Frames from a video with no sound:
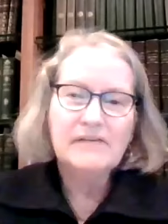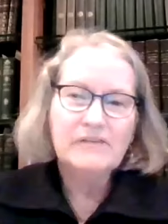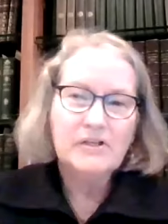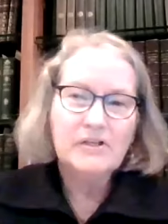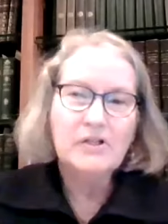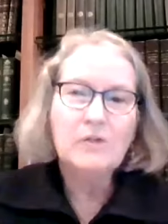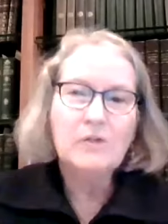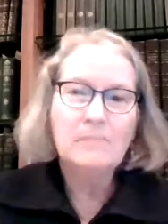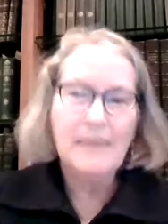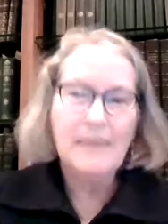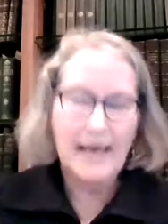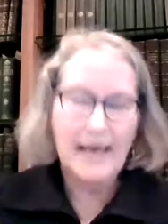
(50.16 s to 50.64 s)
you a
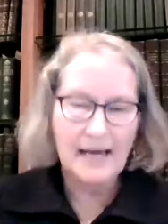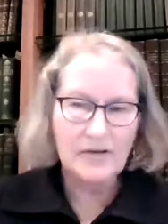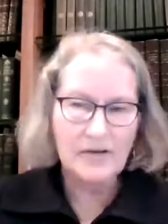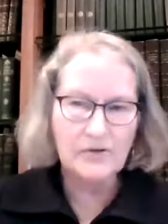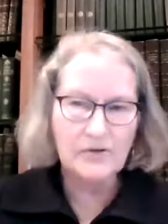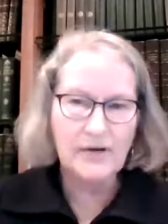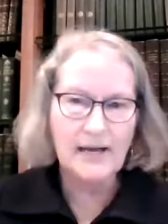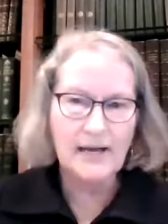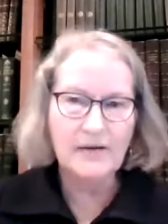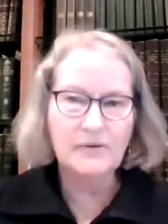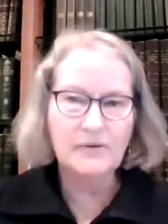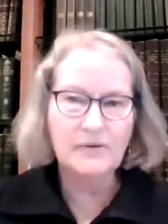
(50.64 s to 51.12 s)
little
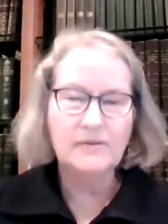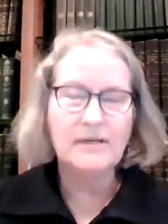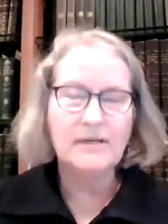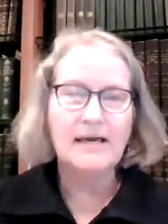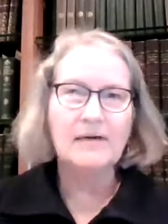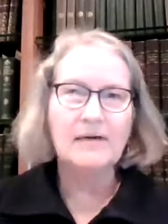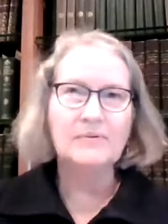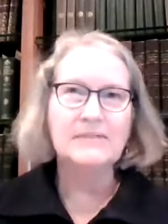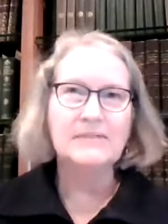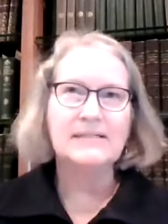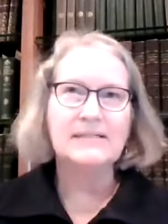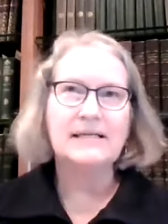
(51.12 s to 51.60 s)
background,
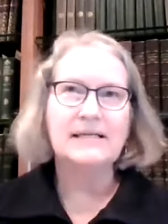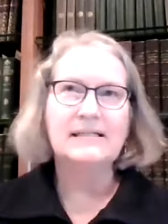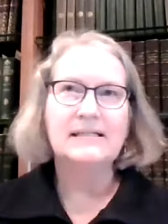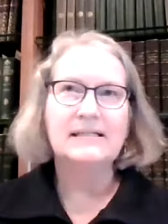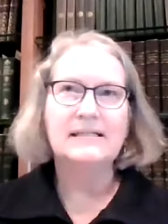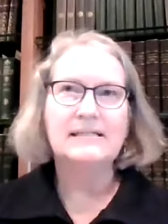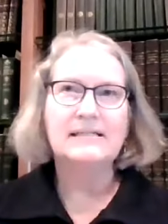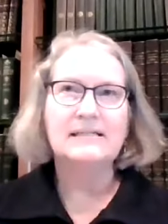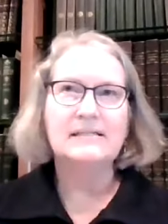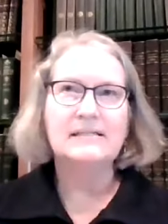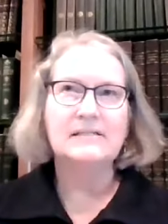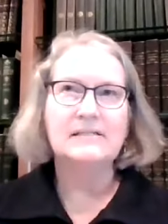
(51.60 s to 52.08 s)
I always like
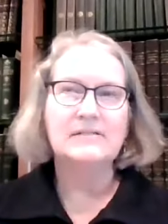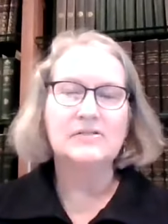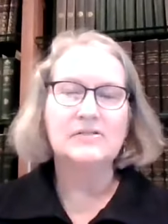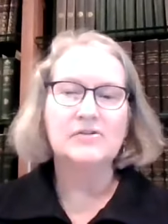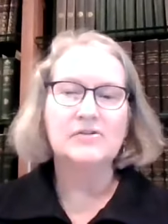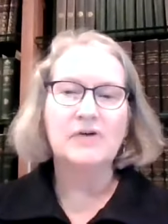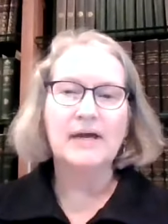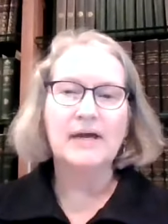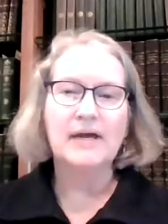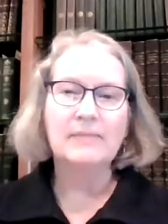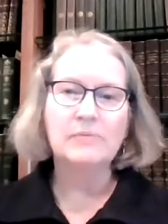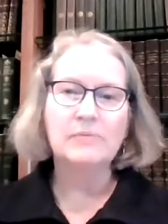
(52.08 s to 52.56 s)
to
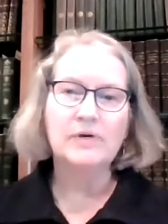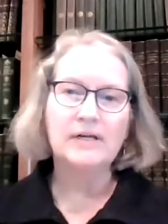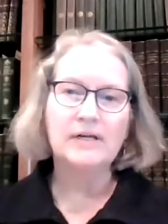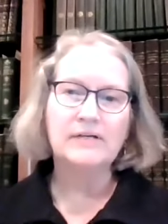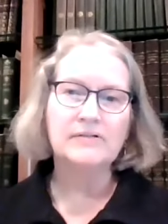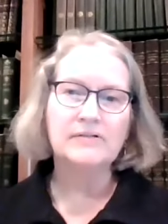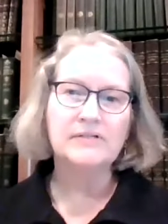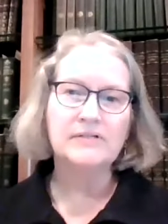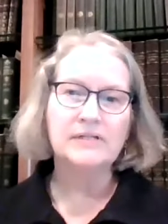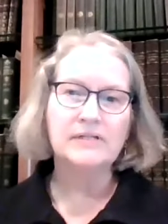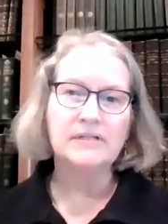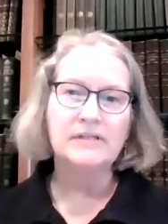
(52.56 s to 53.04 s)
describe what
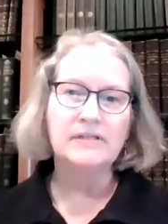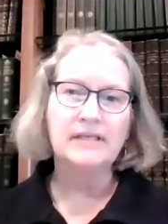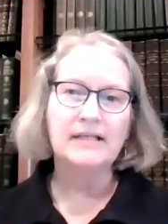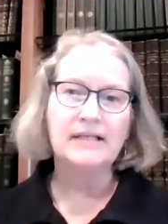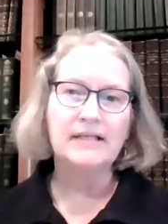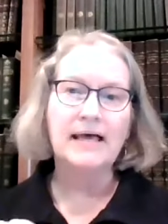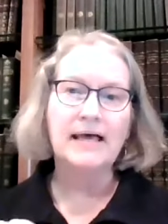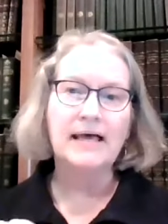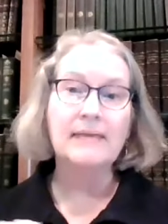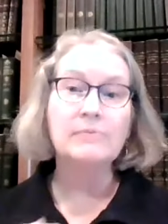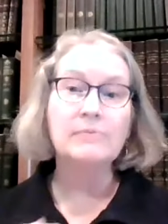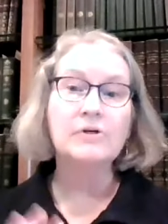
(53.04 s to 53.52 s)
are the
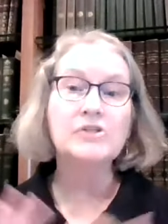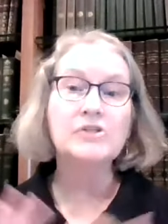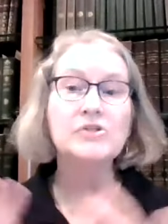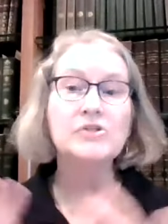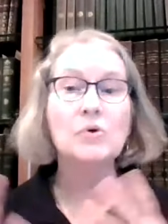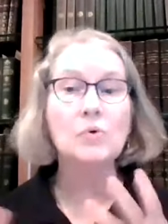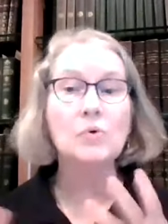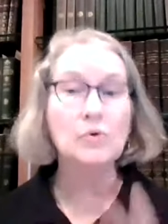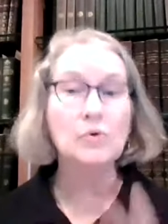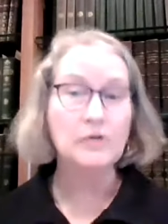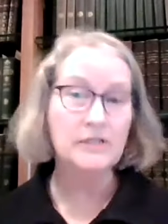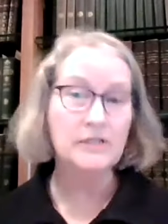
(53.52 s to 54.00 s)

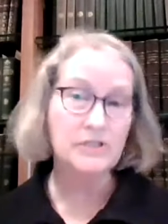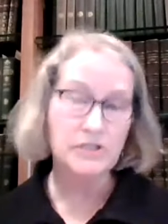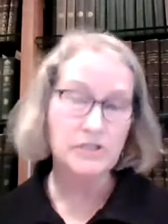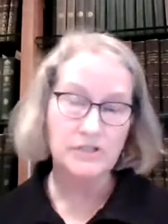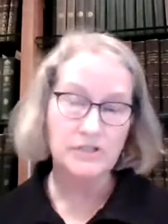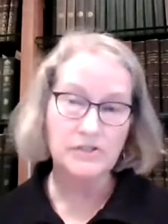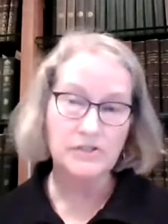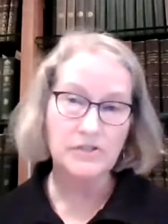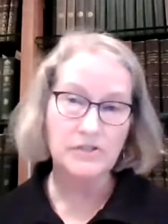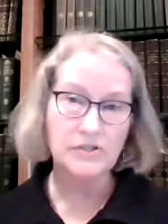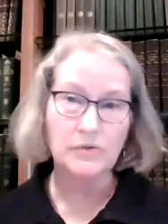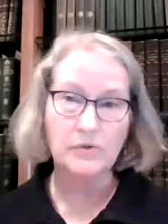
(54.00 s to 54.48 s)
library's
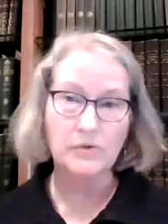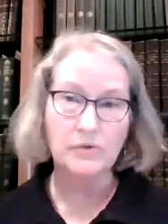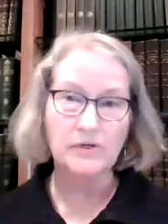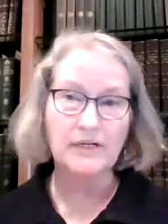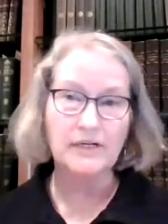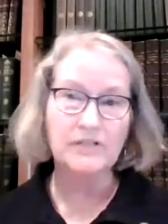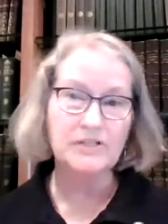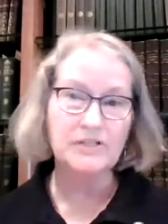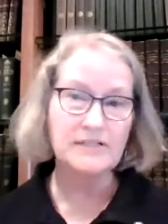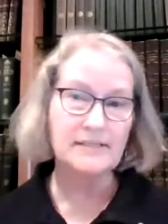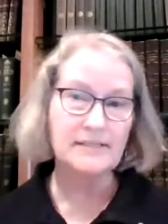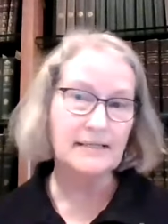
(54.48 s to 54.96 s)
origin
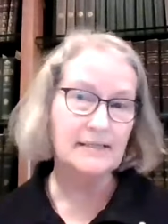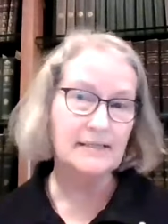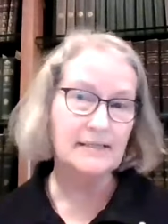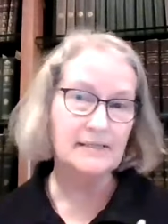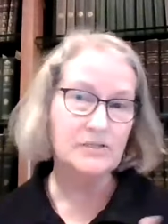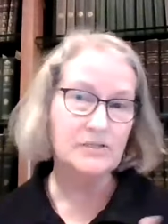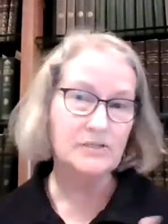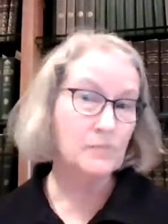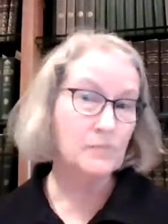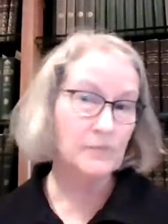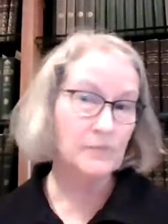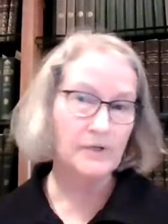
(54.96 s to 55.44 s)
story, just like a
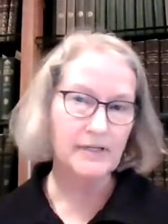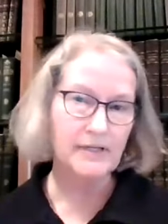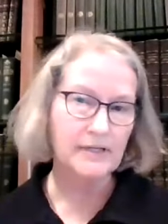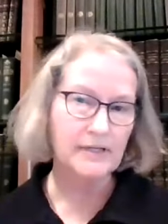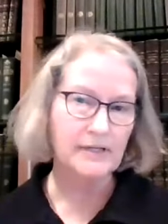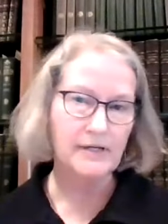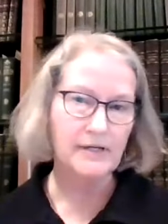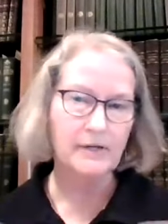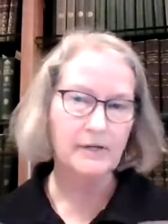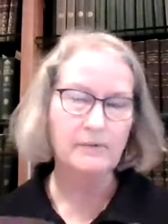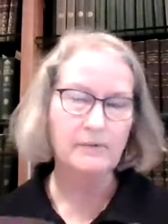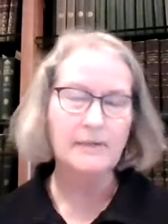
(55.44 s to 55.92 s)

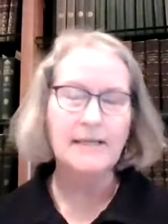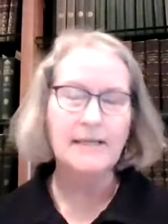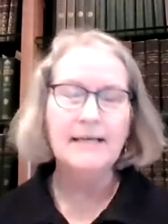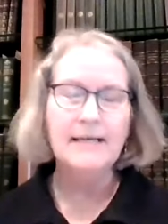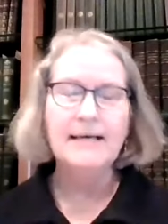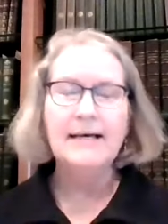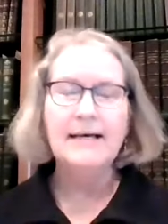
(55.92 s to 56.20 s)
superhero.